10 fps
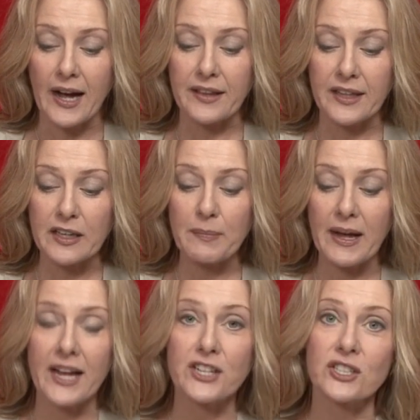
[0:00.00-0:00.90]
I thank
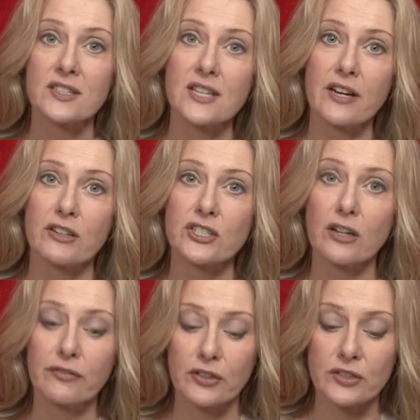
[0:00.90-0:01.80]
my agent Sarah
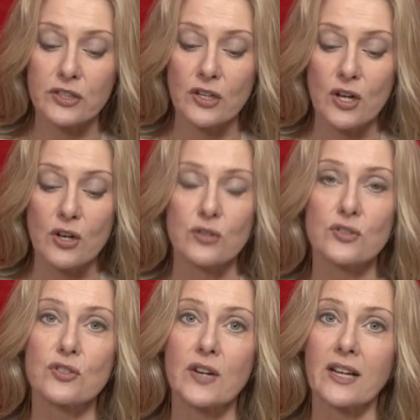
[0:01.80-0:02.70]
Chalfont,
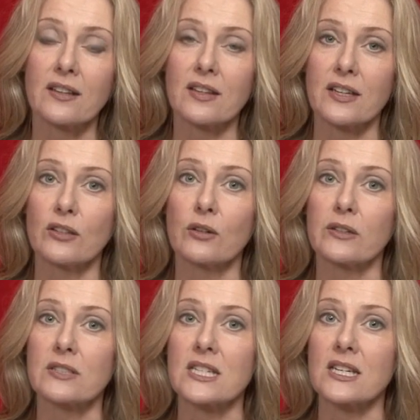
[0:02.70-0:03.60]
whose strength and
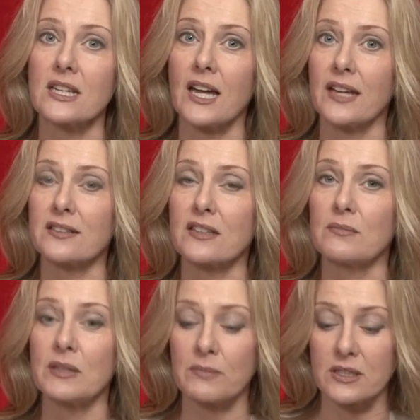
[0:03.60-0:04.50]
loyalty and
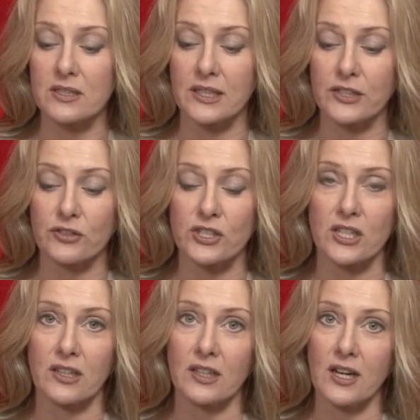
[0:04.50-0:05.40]
commitment to
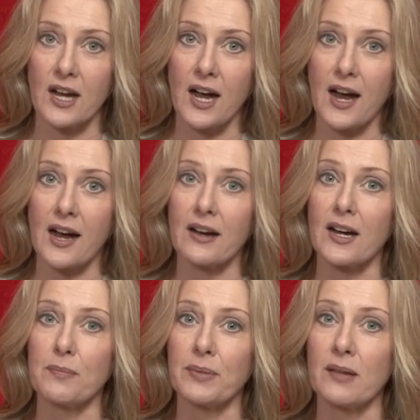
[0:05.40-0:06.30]
literature
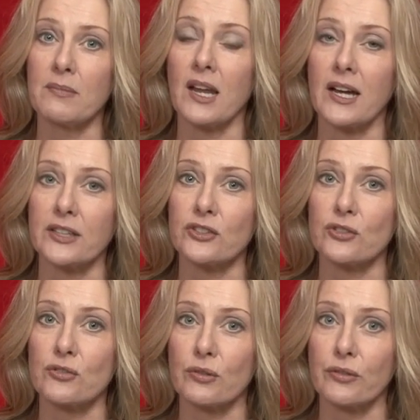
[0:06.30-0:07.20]
are a plumb line
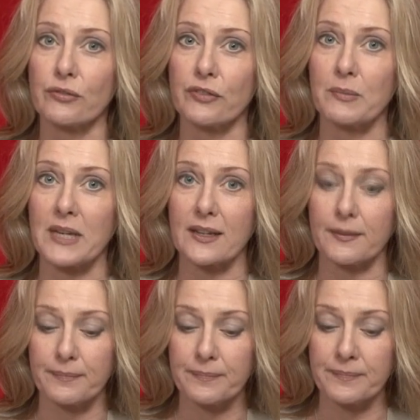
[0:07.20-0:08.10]
to truth for
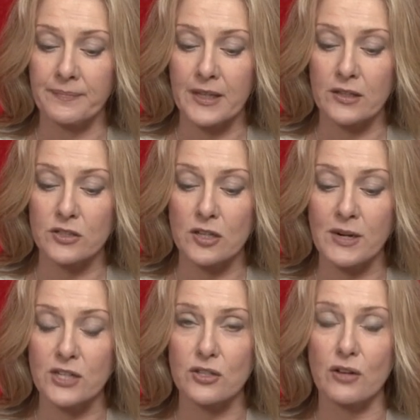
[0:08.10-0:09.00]
me. So
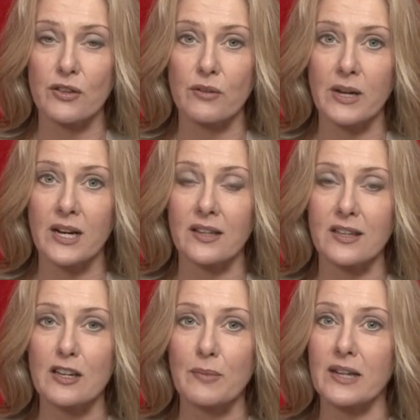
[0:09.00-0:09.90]
much so that when I
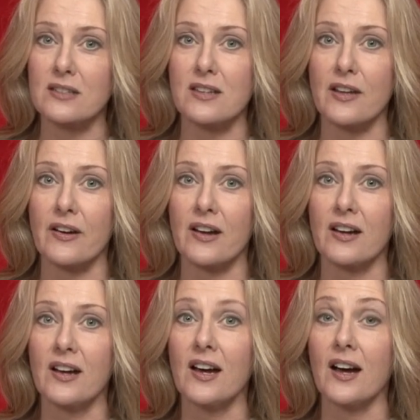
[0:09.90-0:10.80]
think about Sarah,
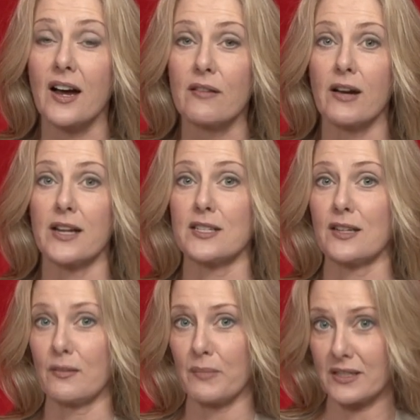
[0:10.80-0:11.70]
I write
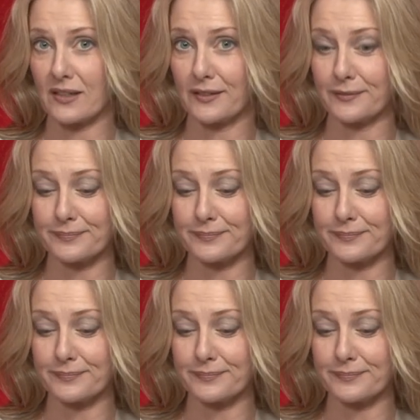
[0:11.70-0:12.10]
better.